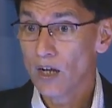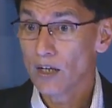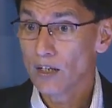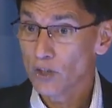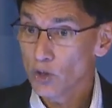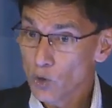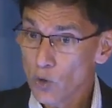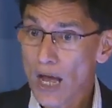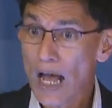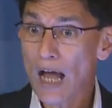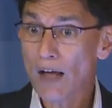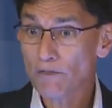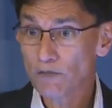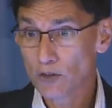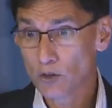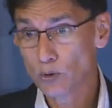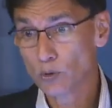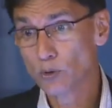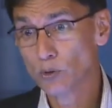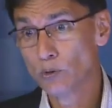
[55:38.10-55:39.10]
you have
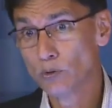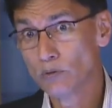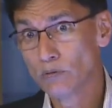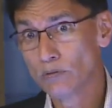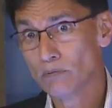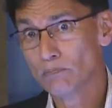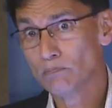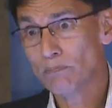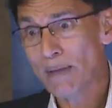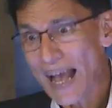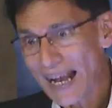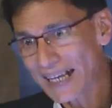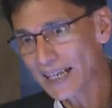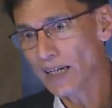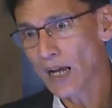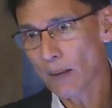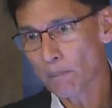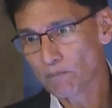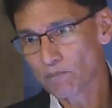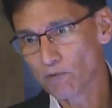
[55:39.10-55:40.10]
to back it
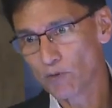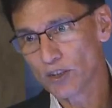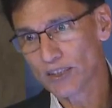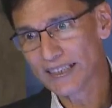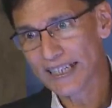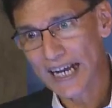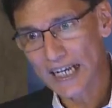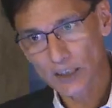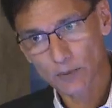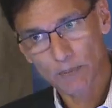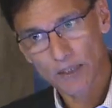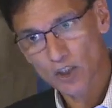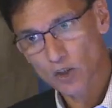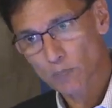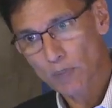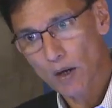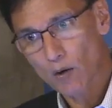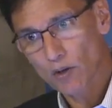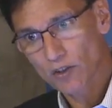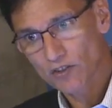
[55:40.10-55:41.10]
up with gas-based
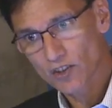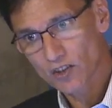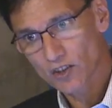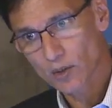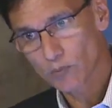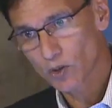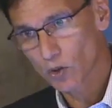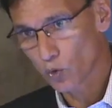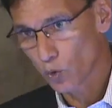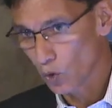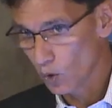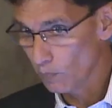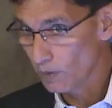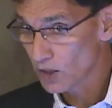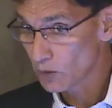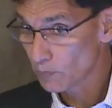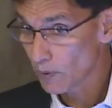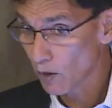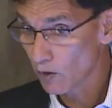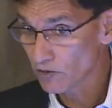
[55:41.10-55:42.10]
power systems or
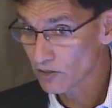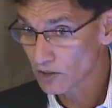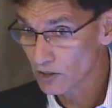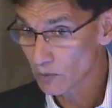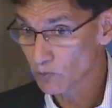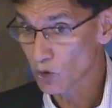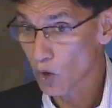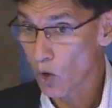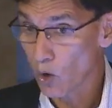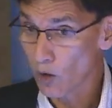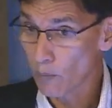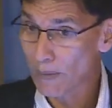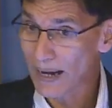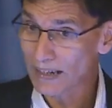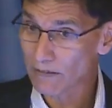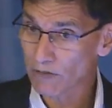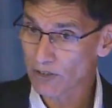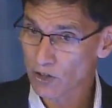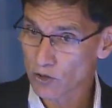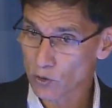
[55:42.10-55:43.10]
coal-based power systems or
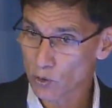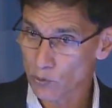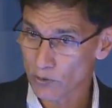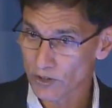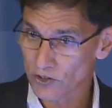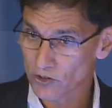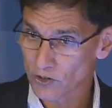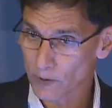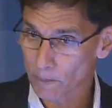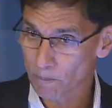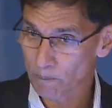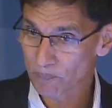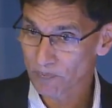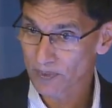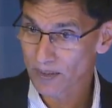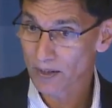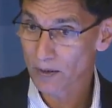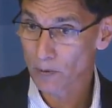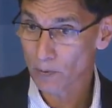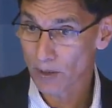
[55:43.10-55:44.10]
battery storage,
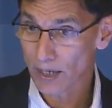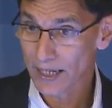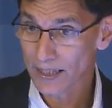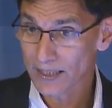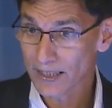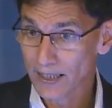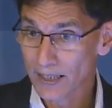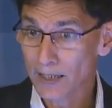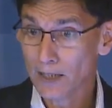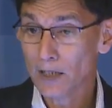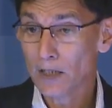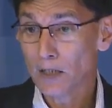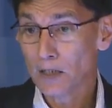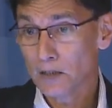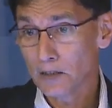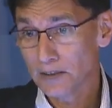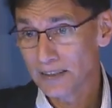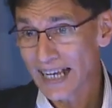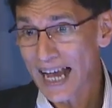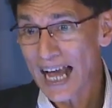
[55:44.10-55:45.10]
right?
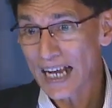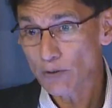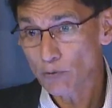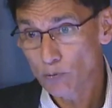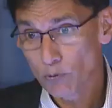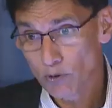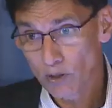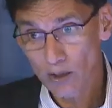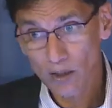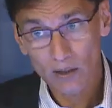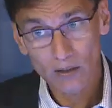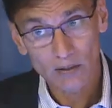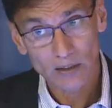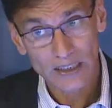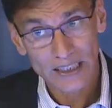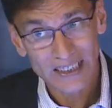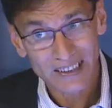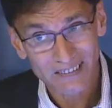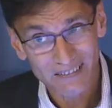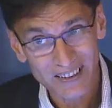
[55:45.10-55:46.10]
That will
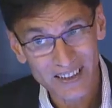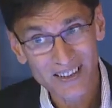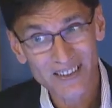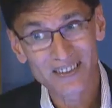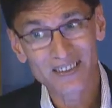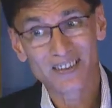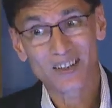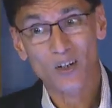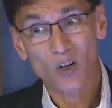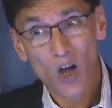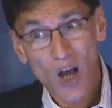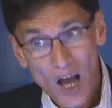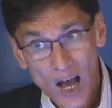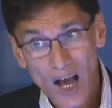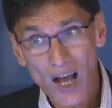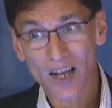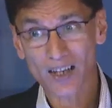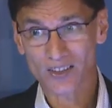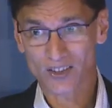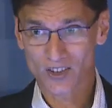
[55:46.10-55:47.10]
increase the
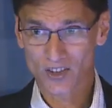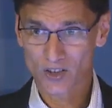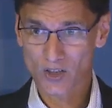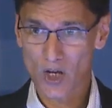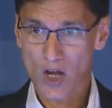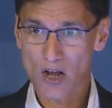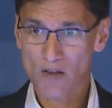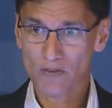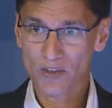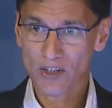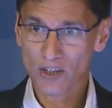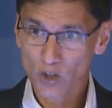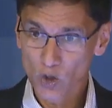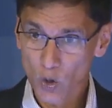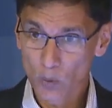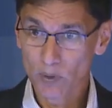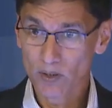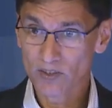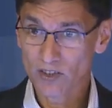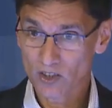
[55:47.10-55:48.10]
cost of the
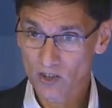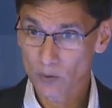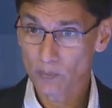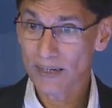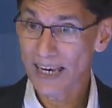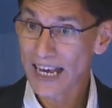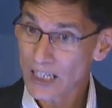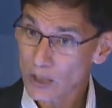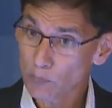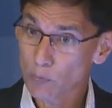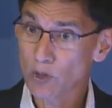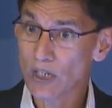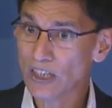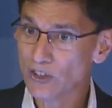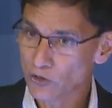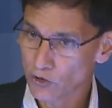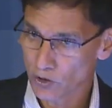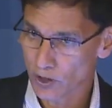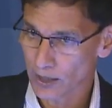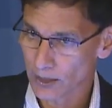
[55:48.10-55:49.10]
renewable system
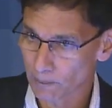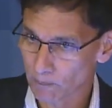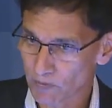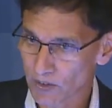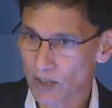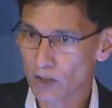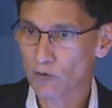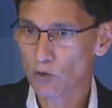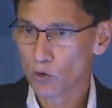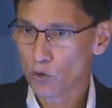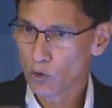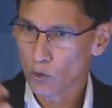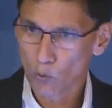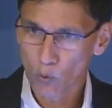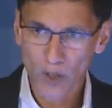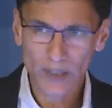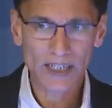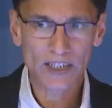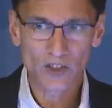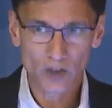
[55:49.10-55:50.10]
exponentially. And if you do the
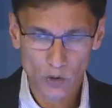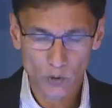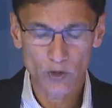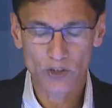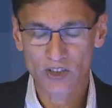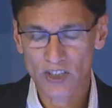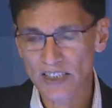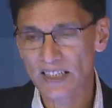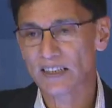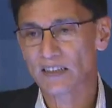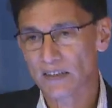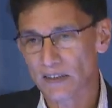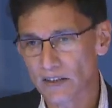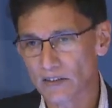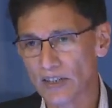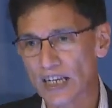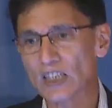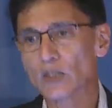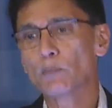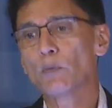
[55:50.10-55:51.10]
workings, you will see that it
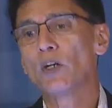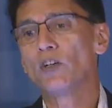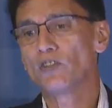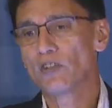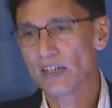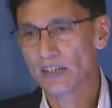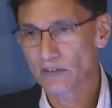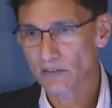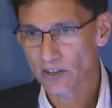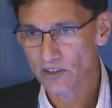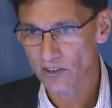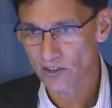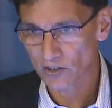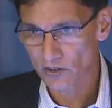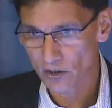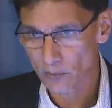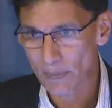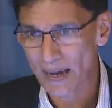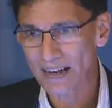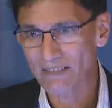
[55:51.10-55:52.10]
exponentially increases.
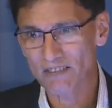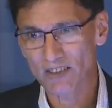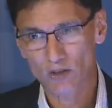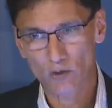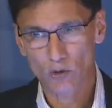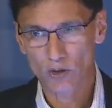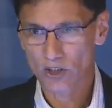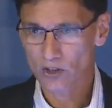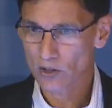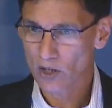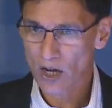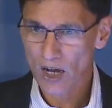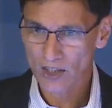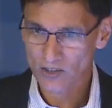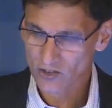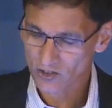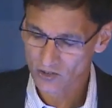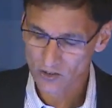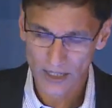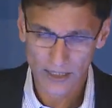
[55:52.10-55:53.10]
The battery storage
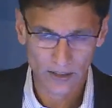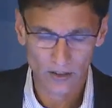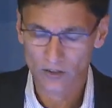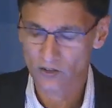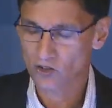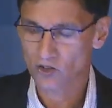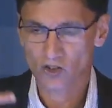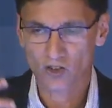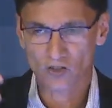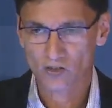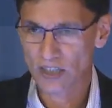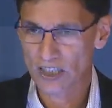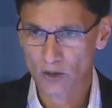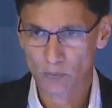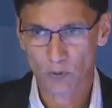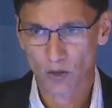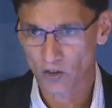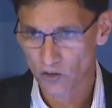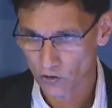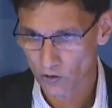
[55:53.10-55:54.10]
costs, right, it's just,
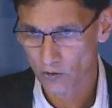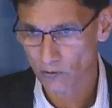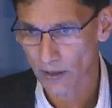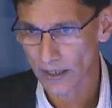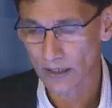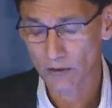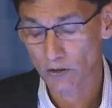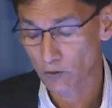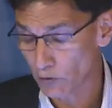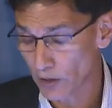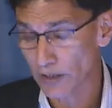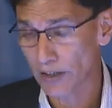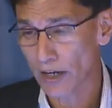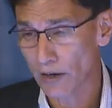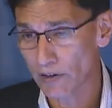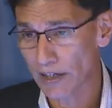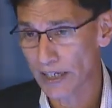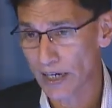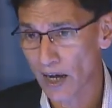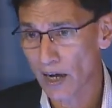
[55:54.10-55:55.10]
exponential, right? It's very,
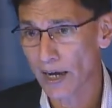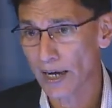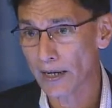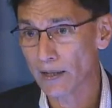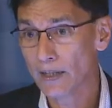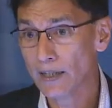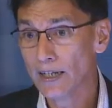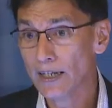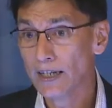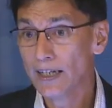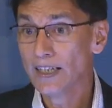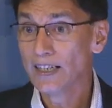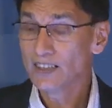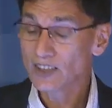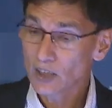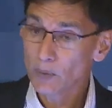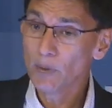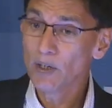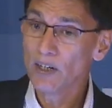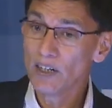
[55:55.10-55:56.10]
very high.
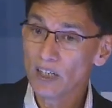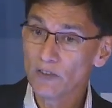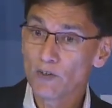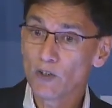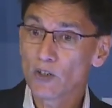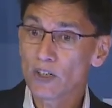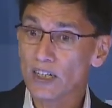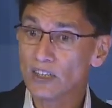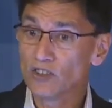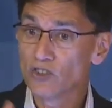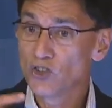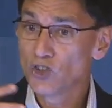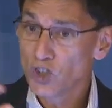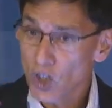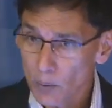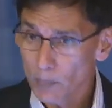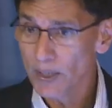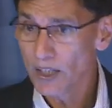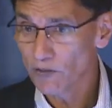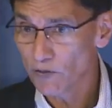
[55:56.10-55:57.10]
Similarly, if you look at
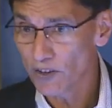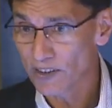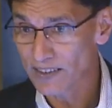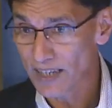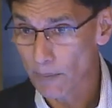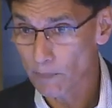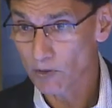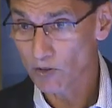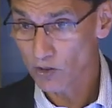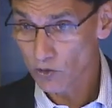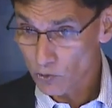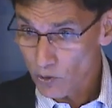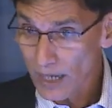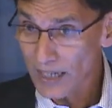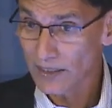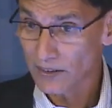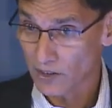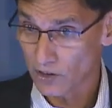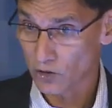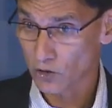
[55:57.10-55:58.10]
Germany, for example, which
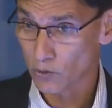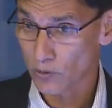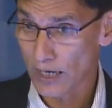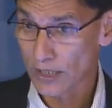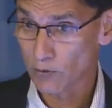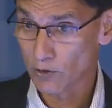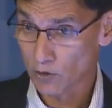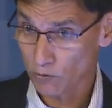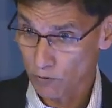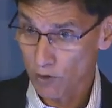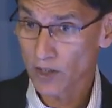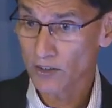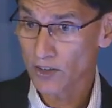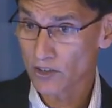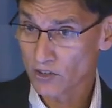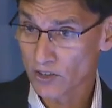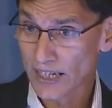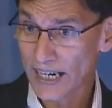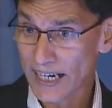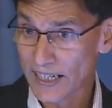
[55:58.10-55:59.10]
tried this, right, which is
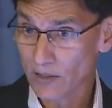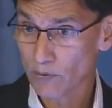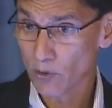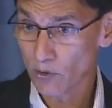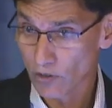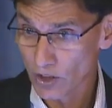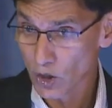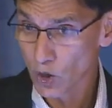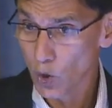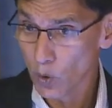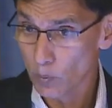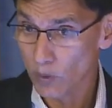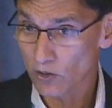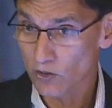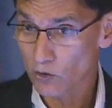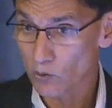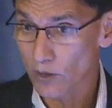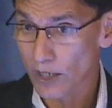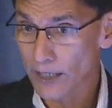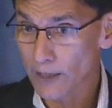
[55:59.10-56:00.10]
farthest ahead in the
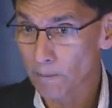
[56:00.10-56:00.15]
renewables, right?